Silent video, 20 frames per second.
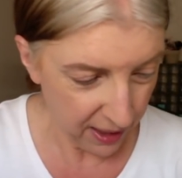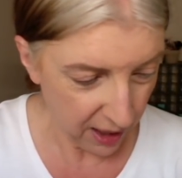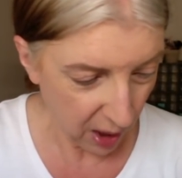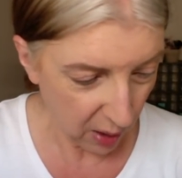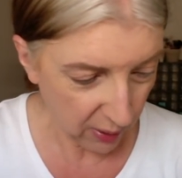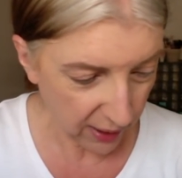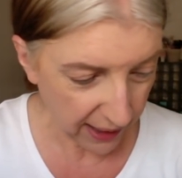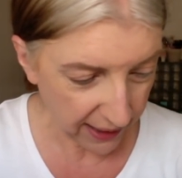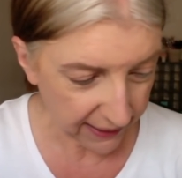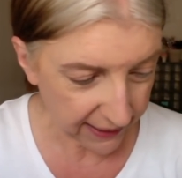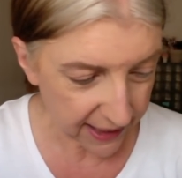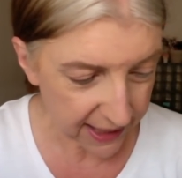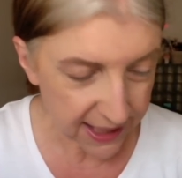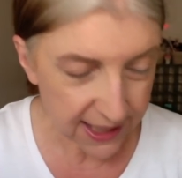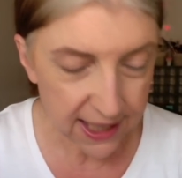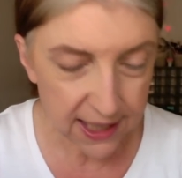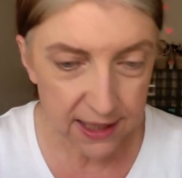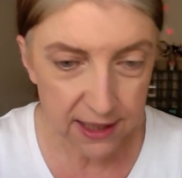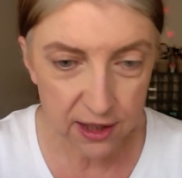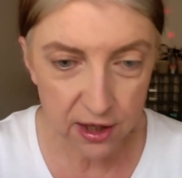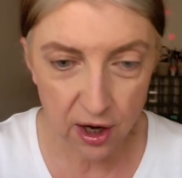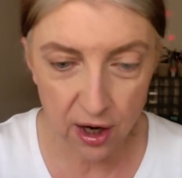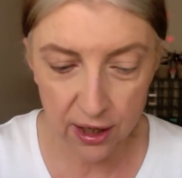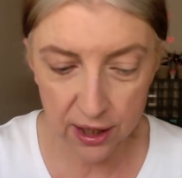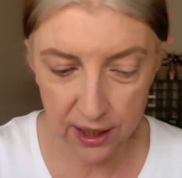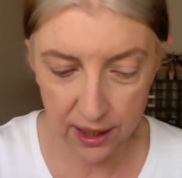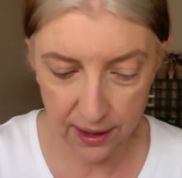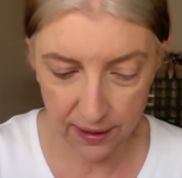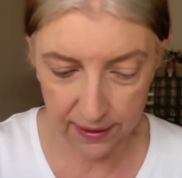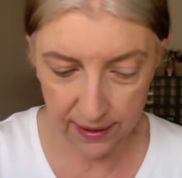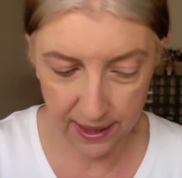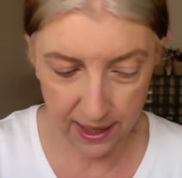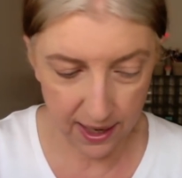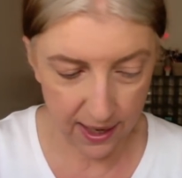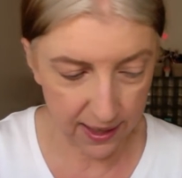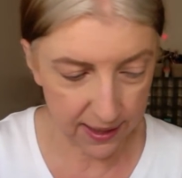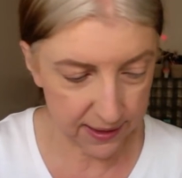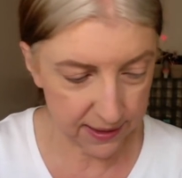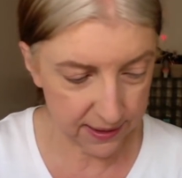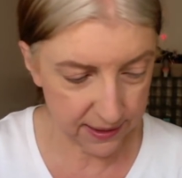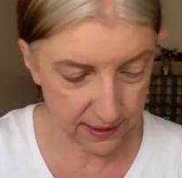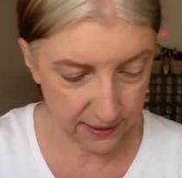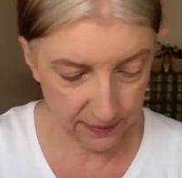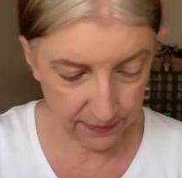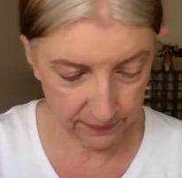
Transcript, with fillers: Okay, let's get started on the eyes.